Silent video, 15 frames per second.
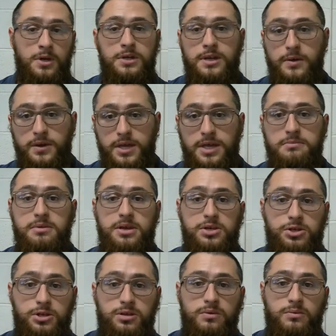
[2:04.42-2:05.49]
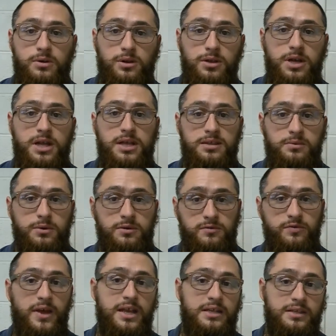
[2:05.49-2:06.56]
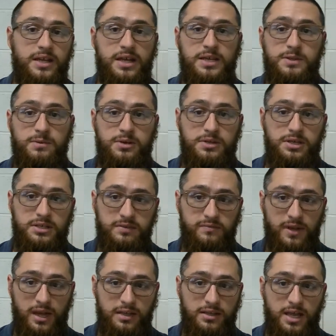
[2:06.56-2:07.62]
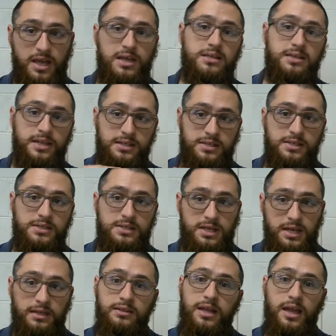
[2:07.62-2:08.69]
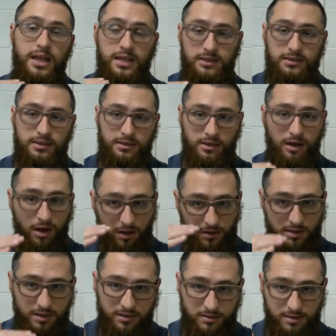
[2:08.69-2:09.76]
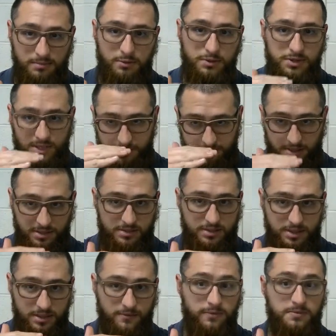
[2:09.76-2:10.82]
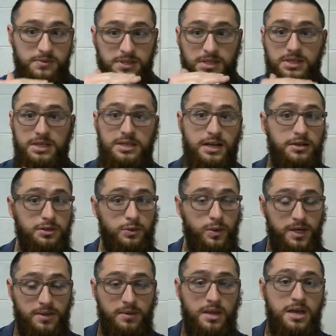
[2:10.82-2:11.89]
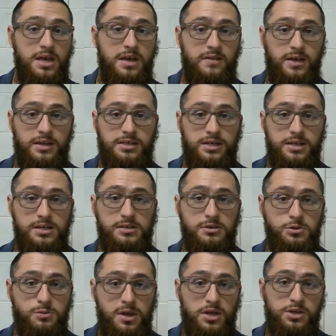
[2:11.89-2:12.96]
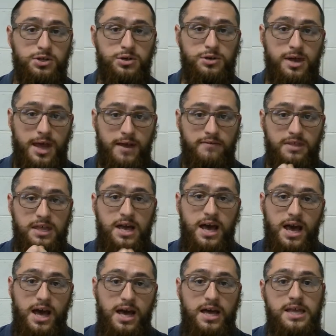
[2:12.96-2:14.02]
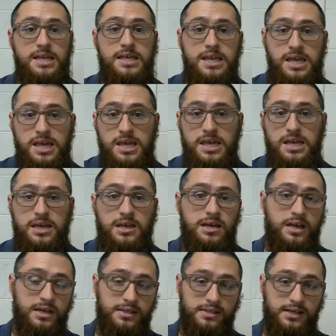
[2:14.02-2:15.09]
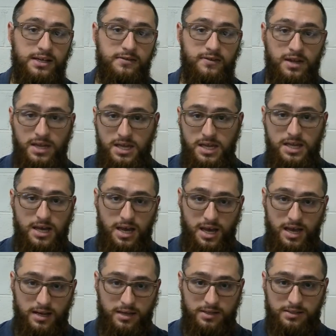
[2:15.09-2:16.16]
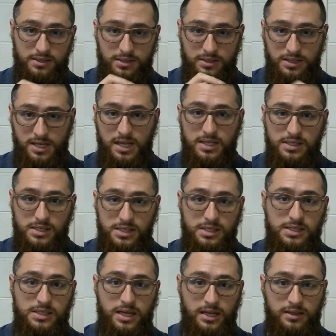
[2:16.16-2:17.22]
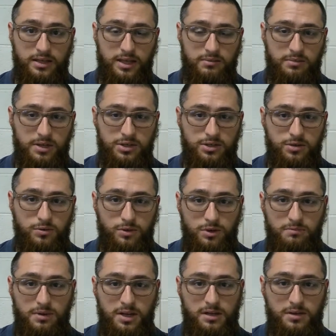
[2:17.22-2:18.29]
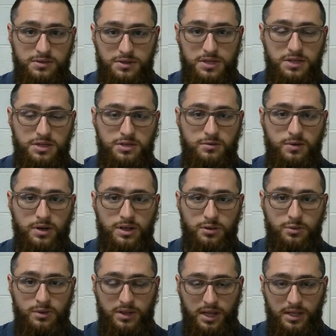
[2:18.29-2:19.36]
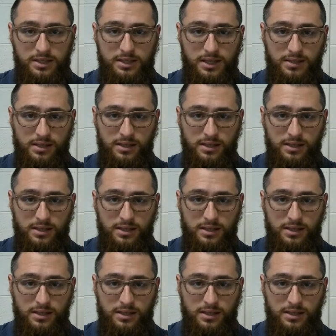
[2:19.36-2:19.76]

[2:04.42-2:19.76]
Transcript: Now again, make sure that we're looking at the word 20, especially the 20, 17, and all the other numbers like from 16 down to 20, that you make sure you have the IE instead of an EI, because 17, make sure you really pay close attention to where you put that